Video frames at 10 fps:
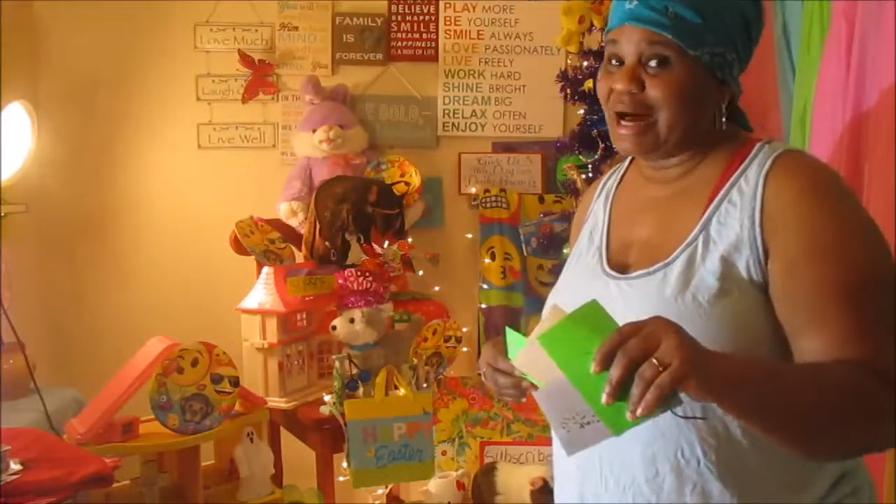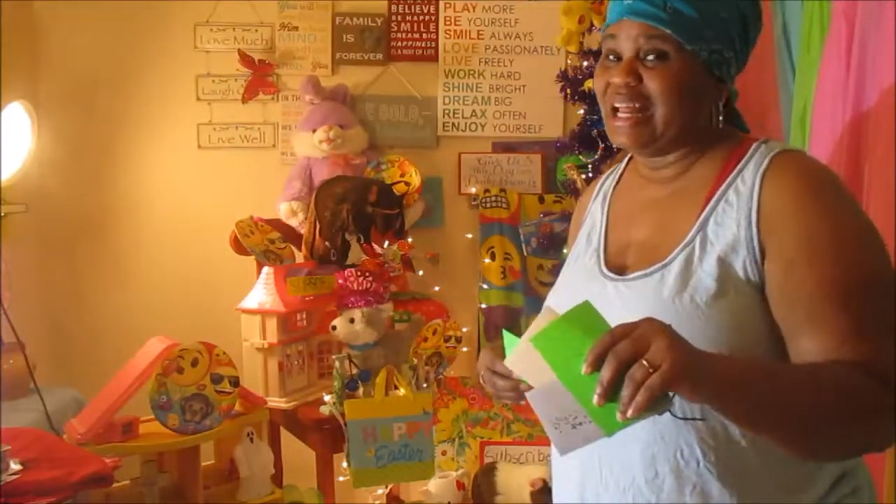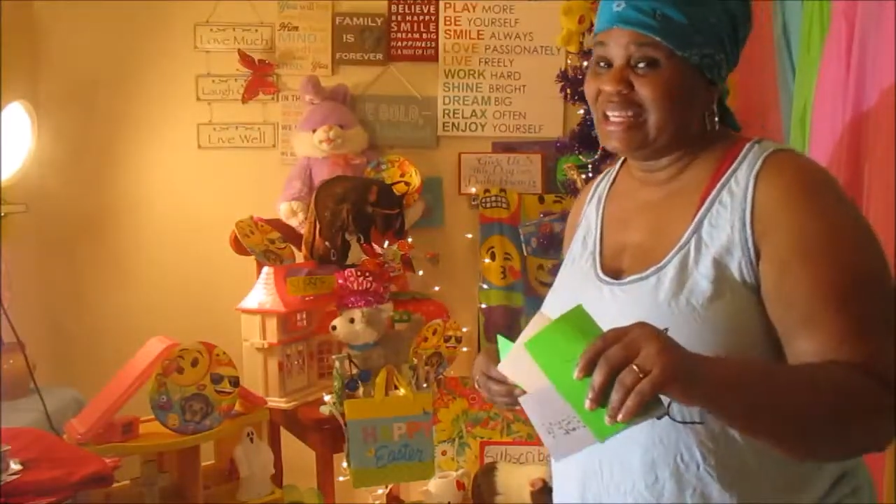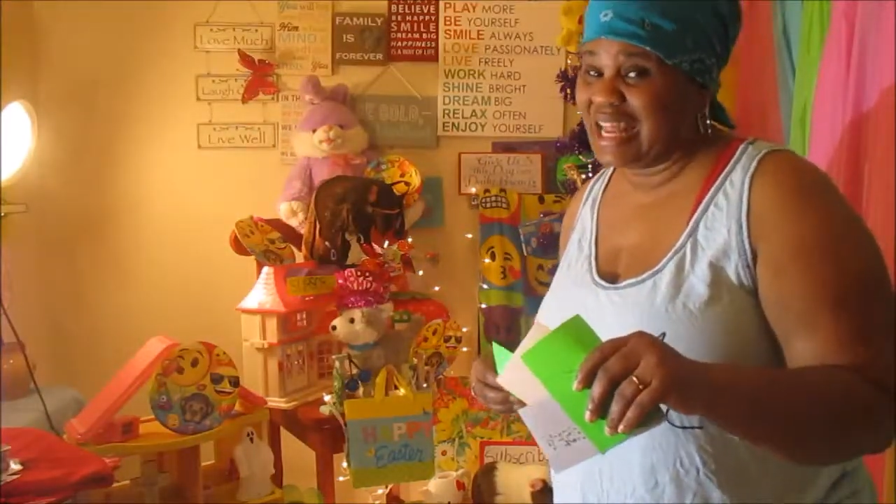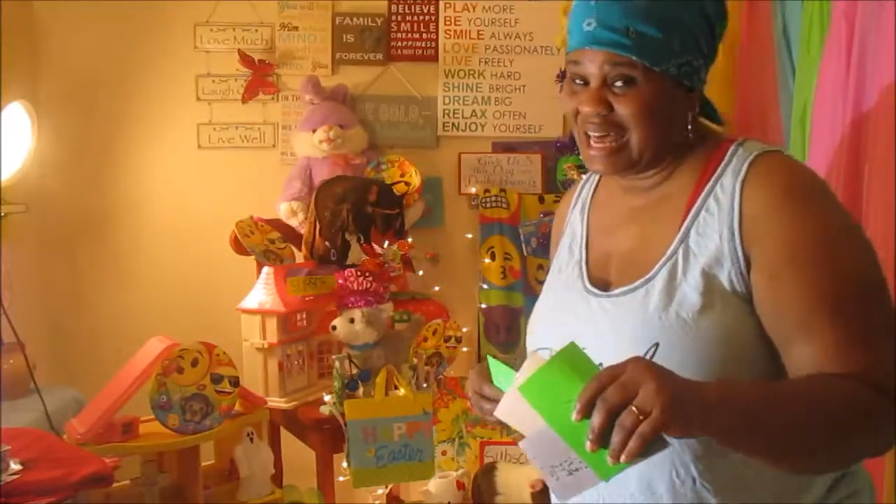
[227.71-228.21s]

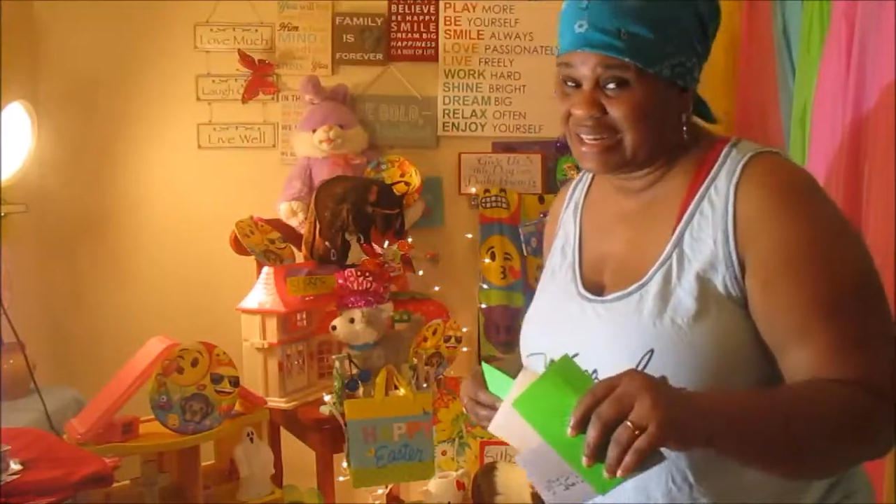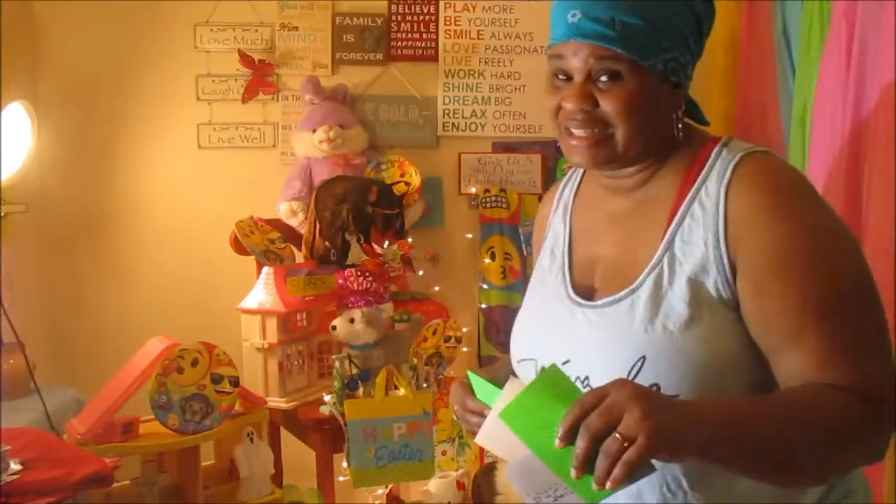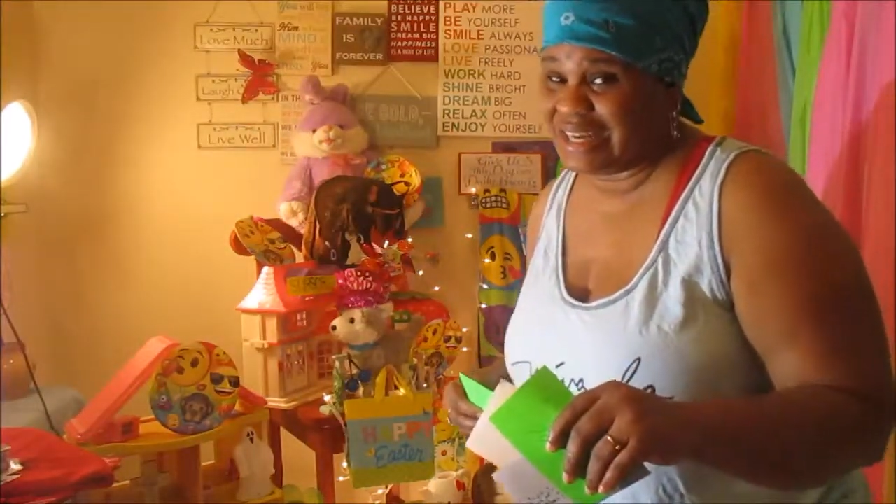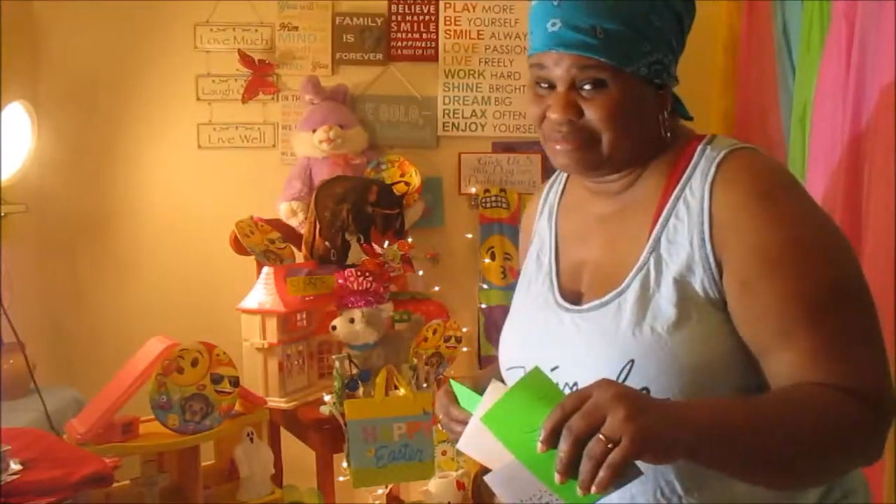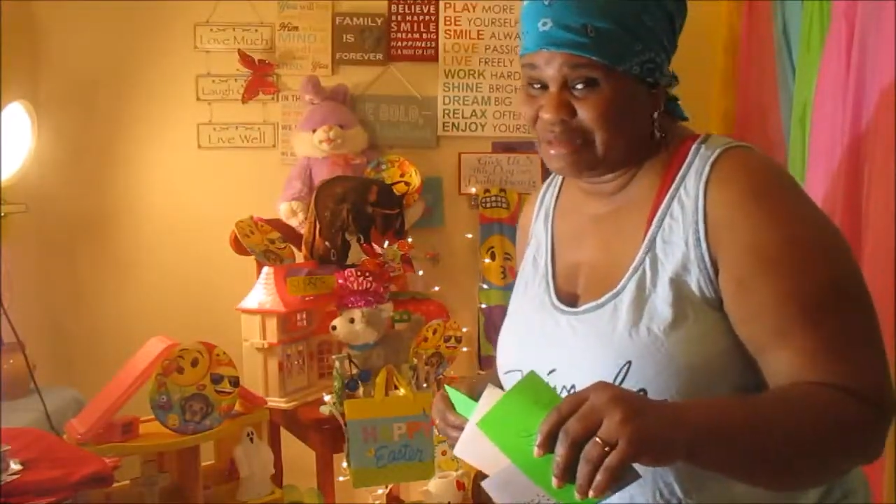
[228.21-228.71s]
A lot of
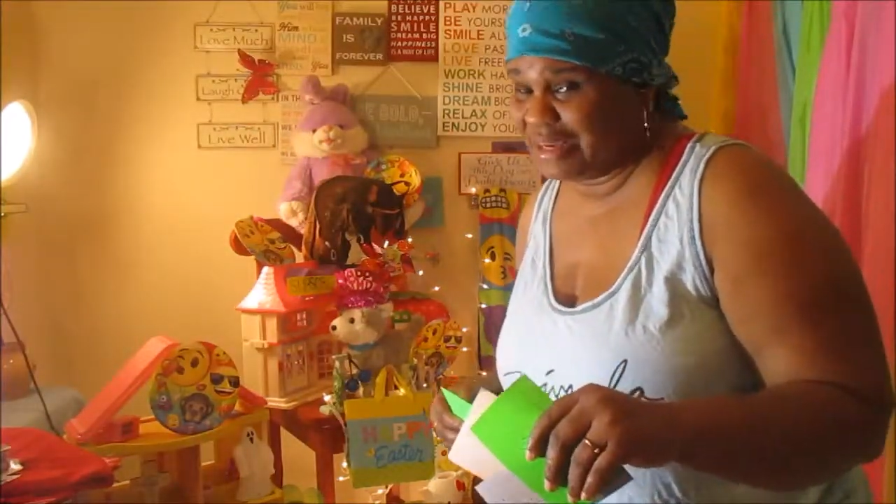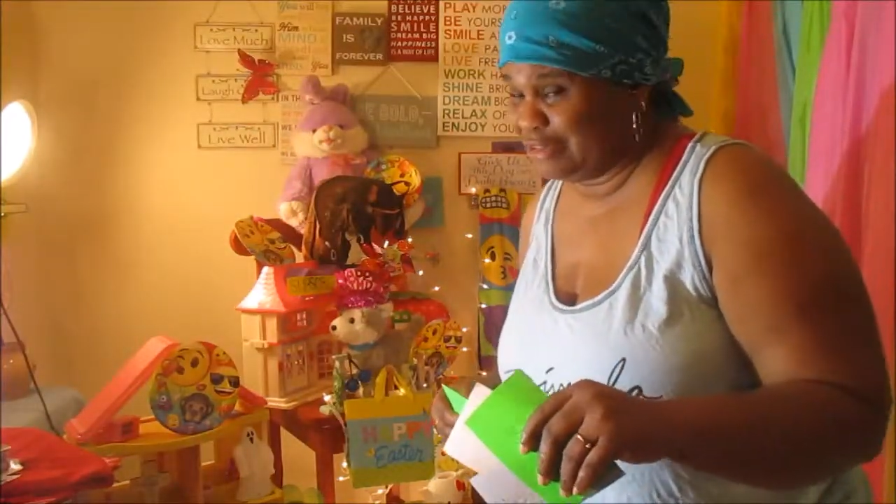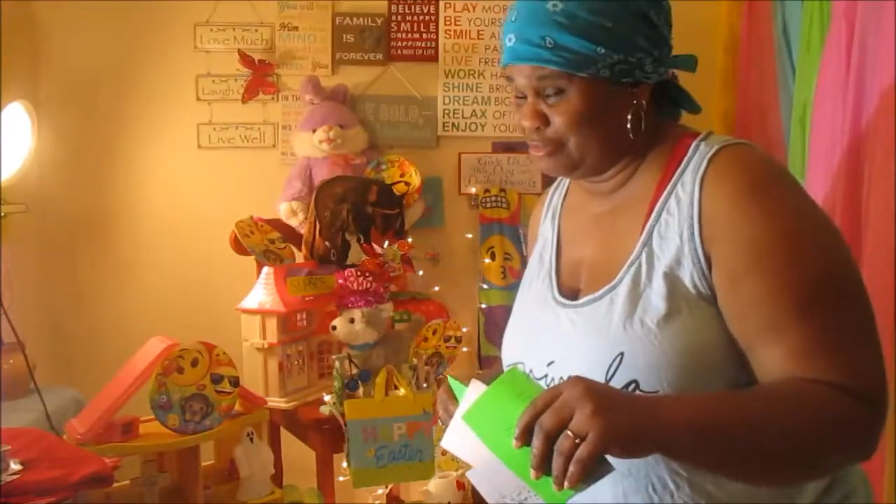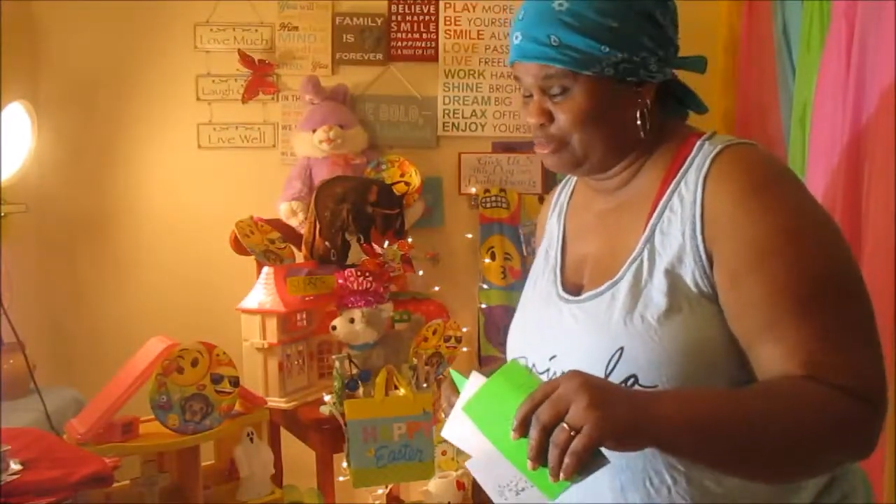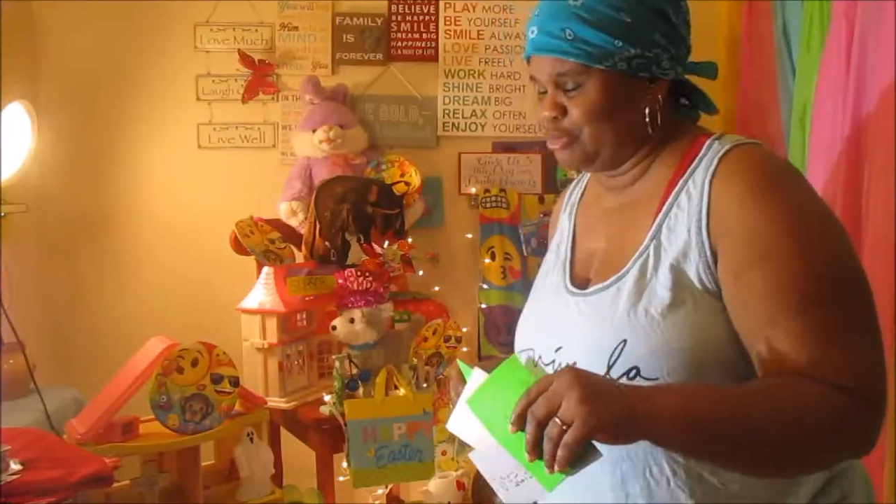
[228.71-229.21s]
times I
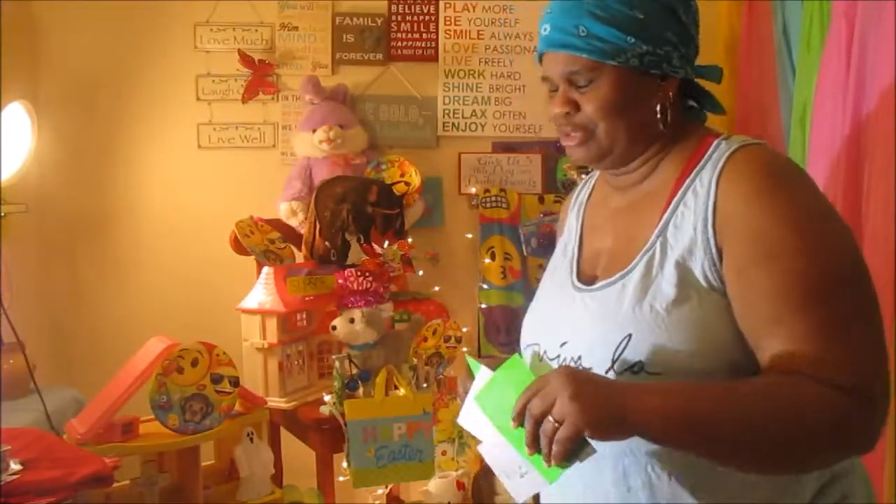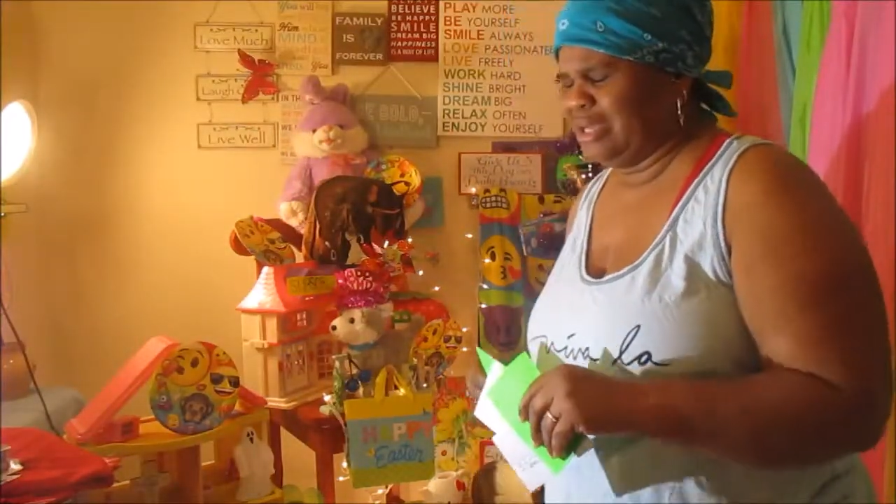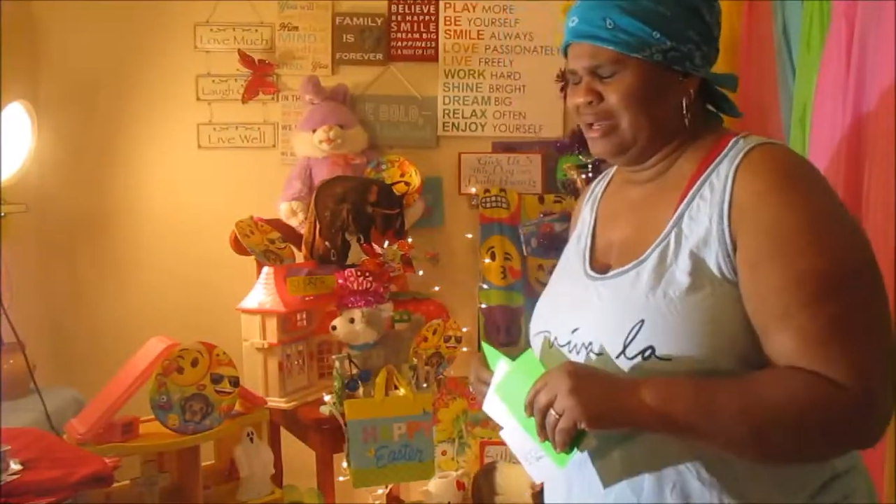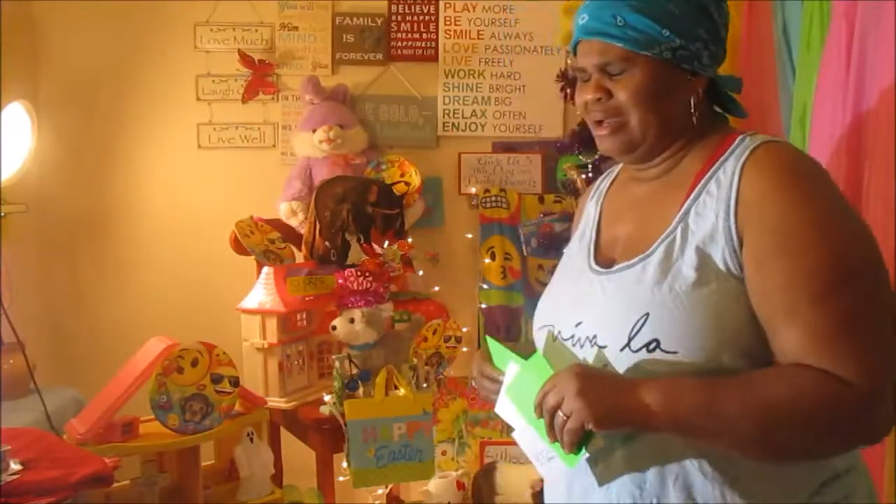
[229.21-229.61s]
end up doing it.